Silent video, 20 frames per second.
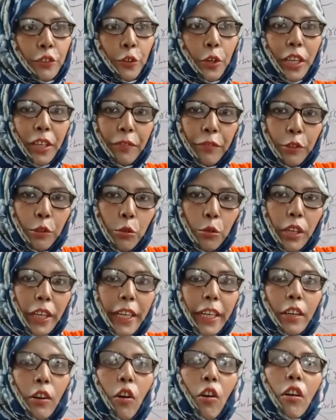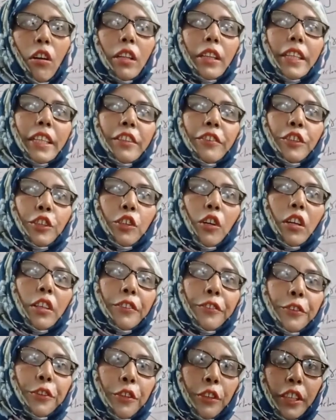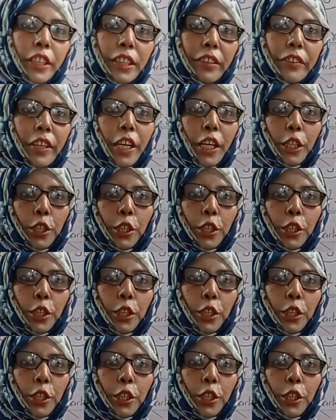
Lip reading: So if you read all these short stories,